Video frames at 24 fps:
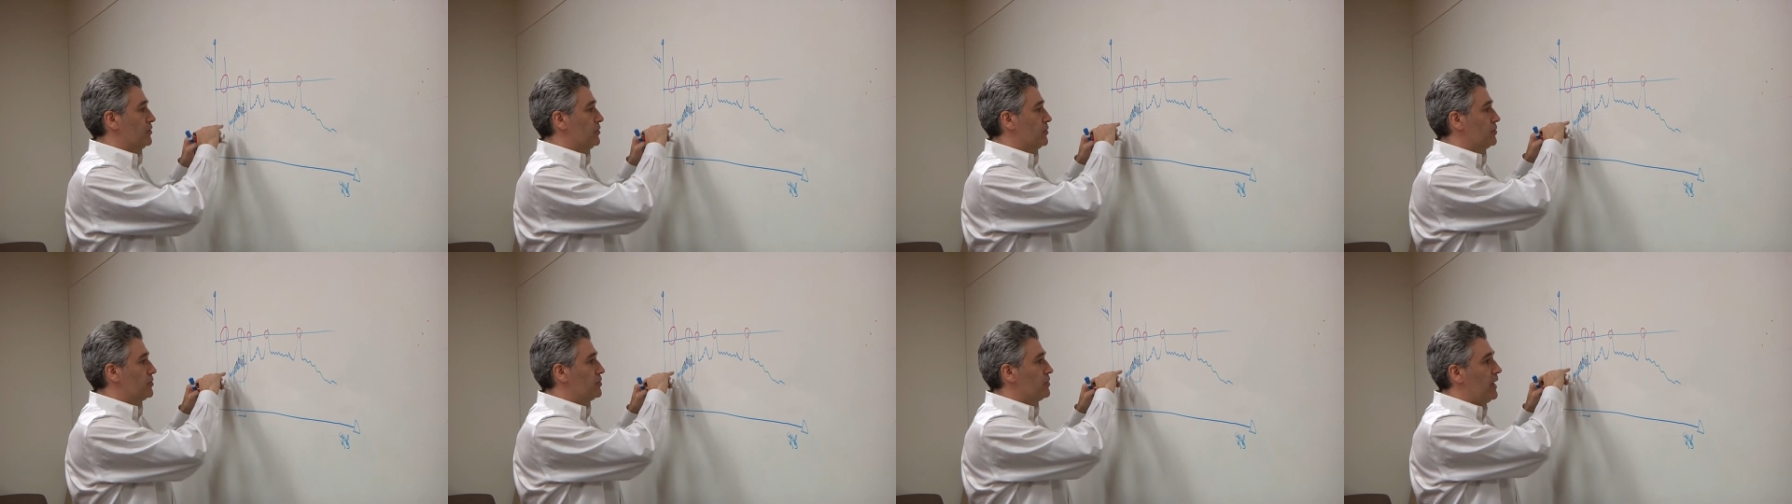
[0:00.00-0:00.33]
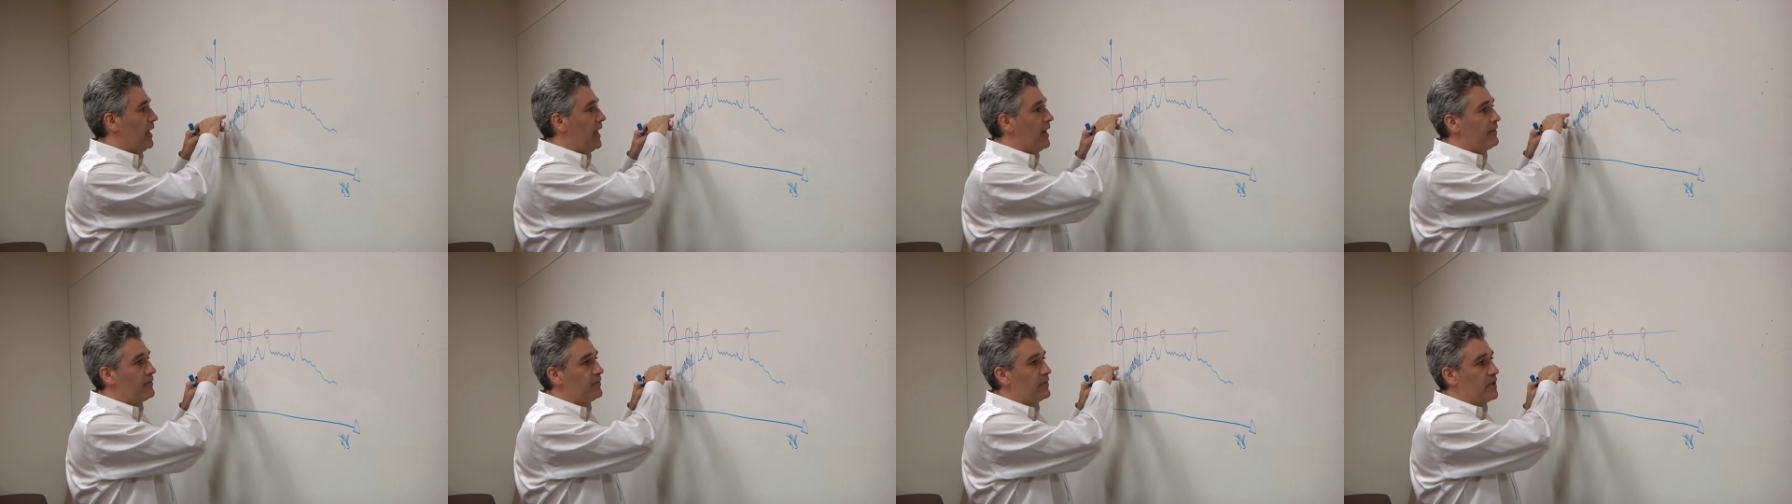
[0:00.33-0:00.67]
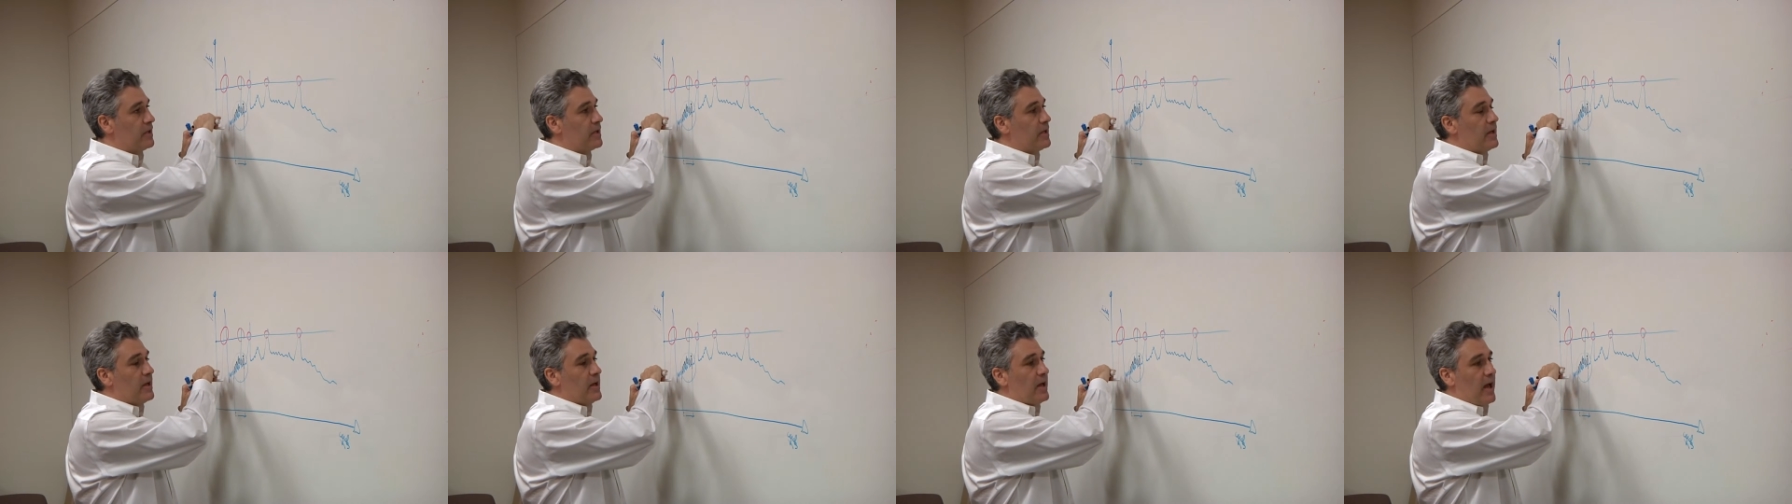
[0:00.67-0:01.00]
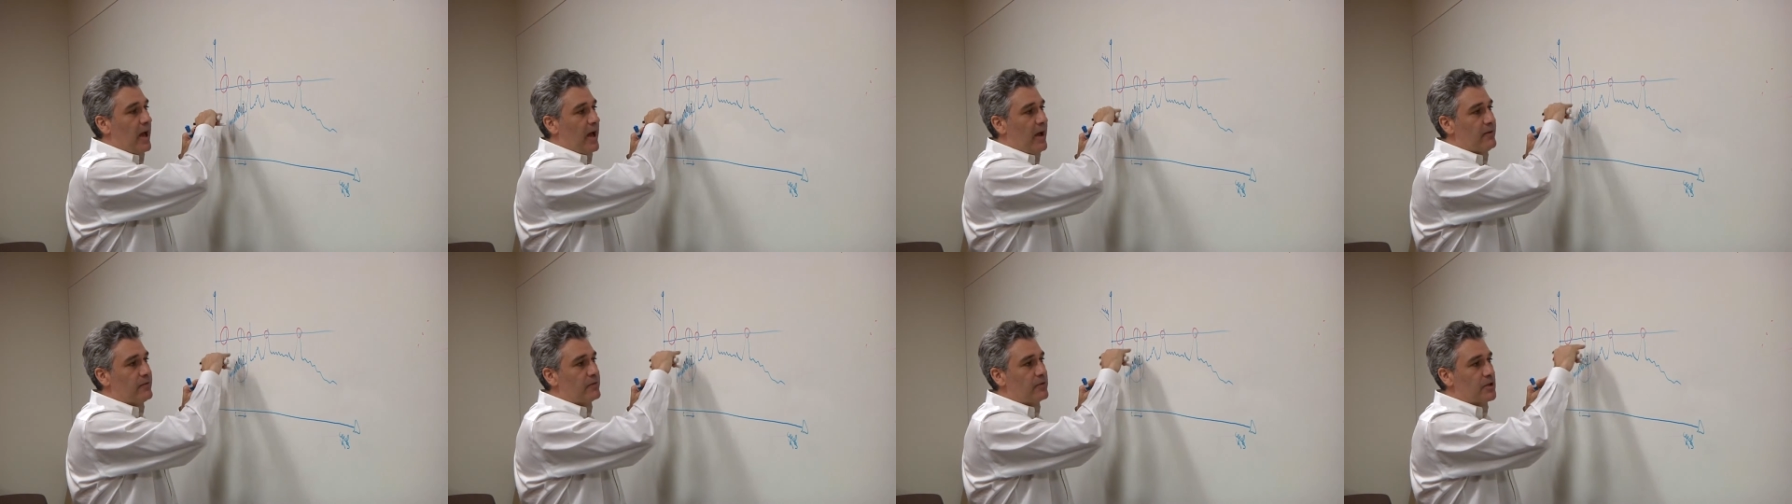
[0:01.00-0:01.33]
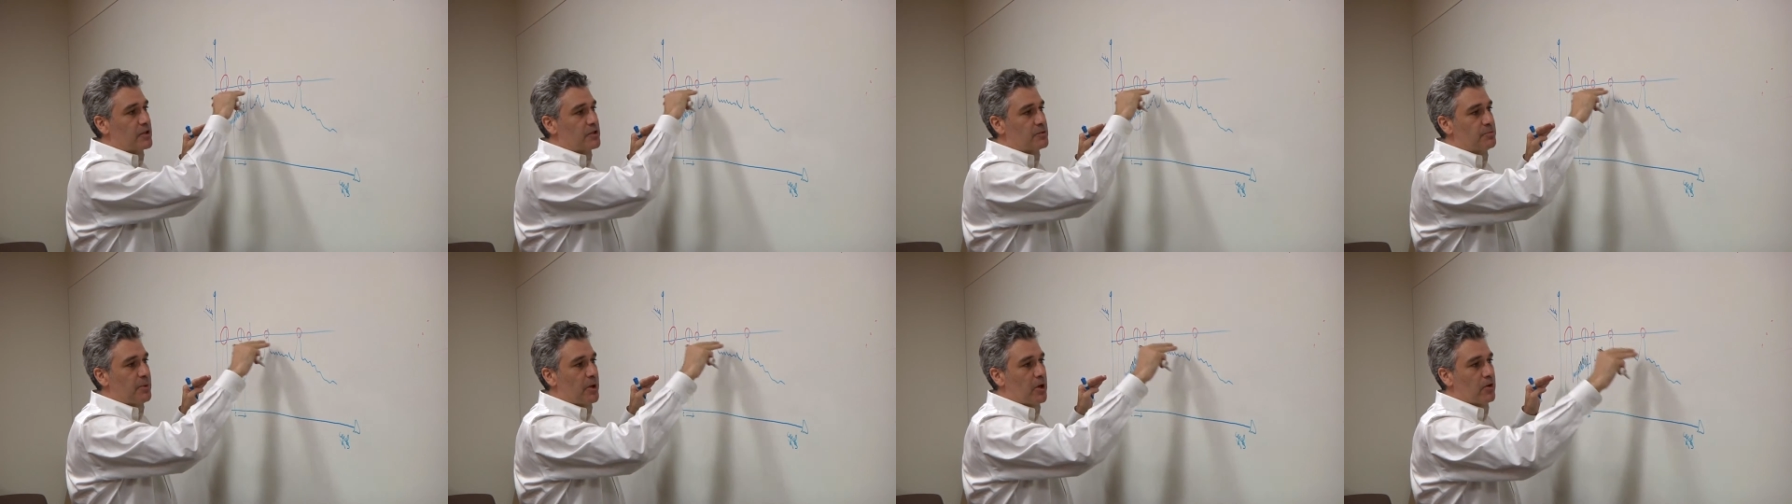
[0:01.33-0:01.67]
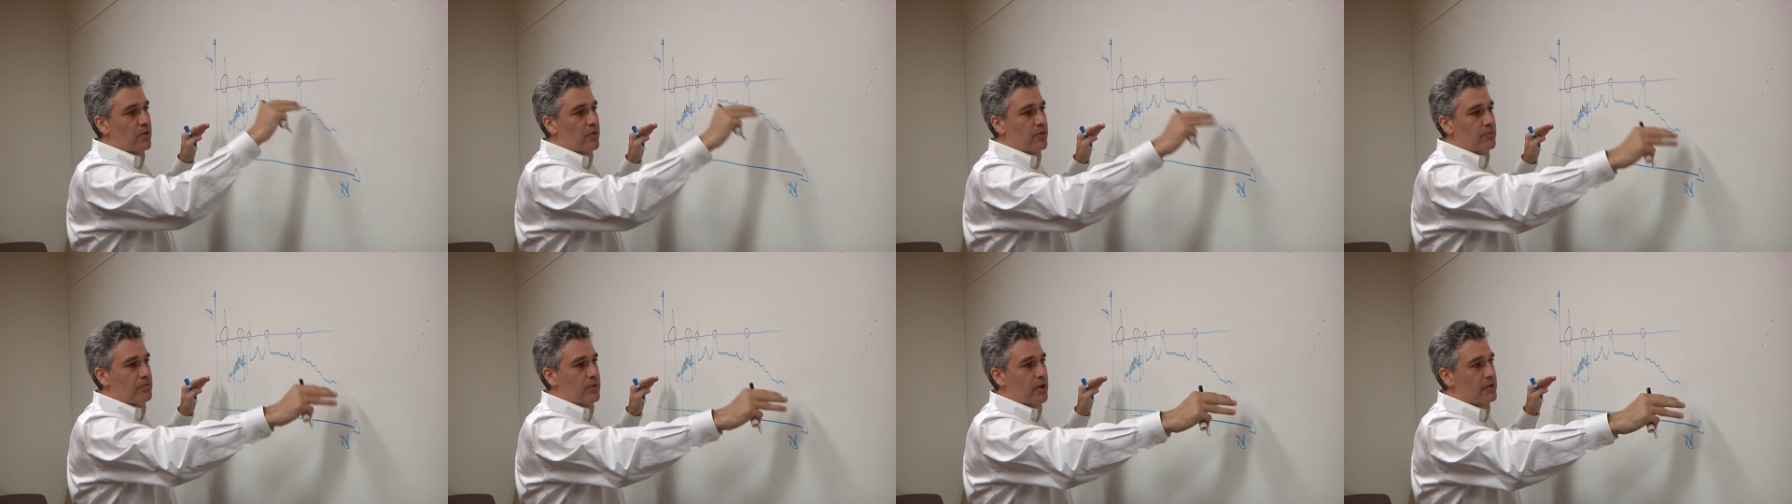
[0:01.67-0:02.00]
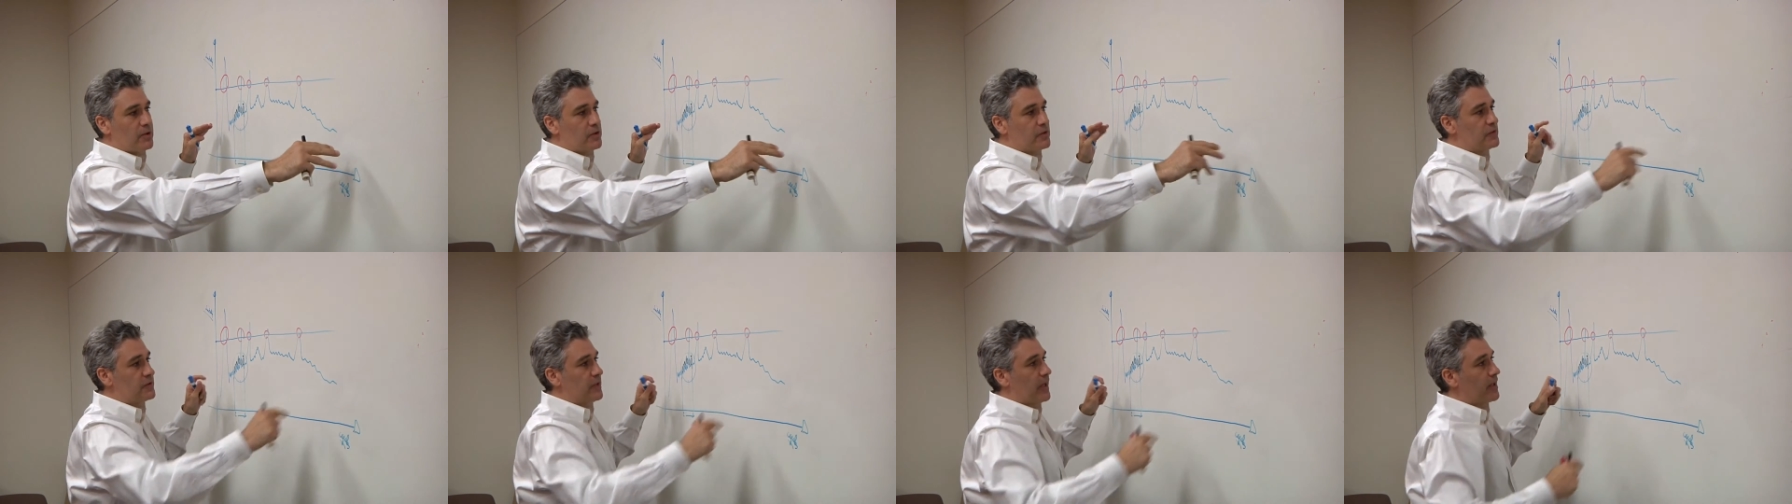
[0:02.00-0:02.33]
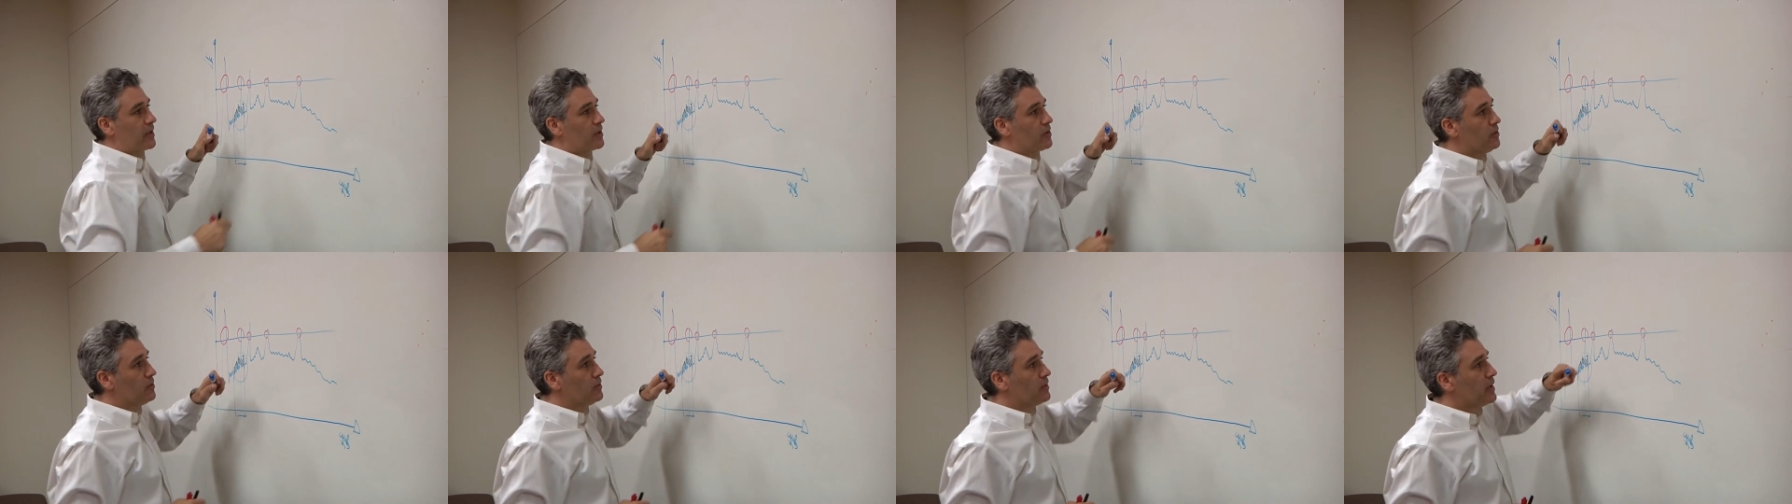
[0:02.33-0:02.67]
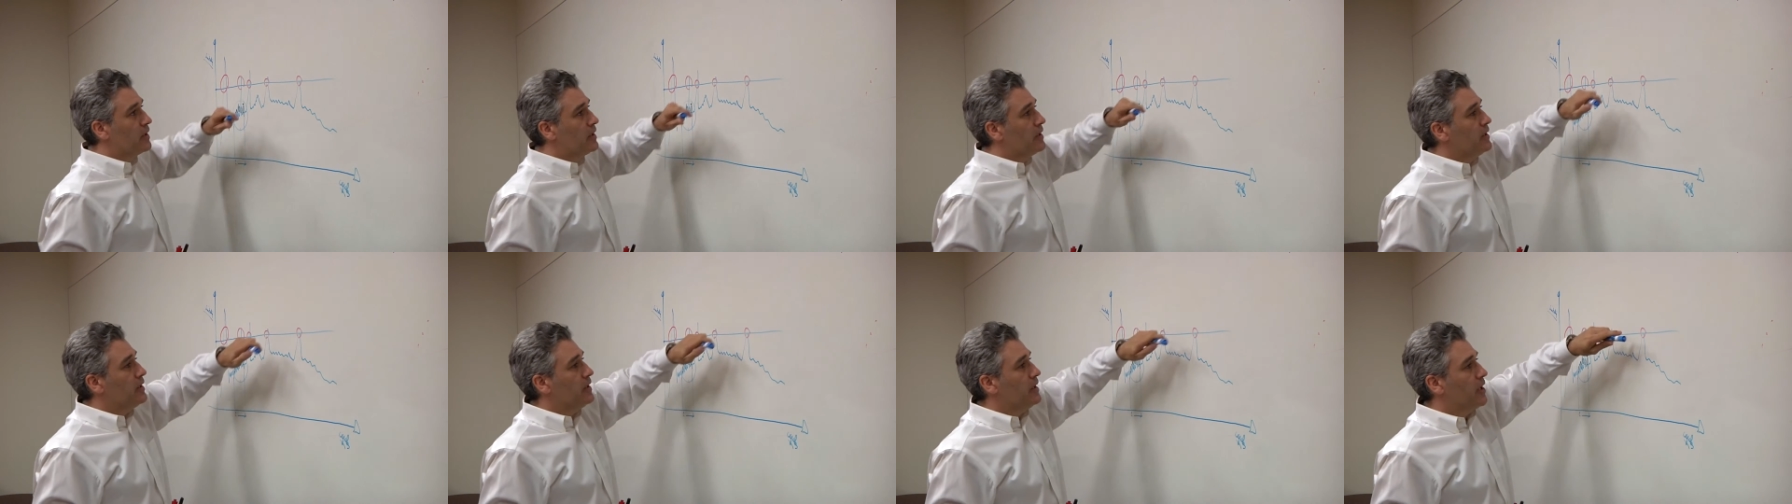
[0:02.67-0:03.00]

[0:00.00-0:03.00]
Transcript: So you have the average power throughout the cycle,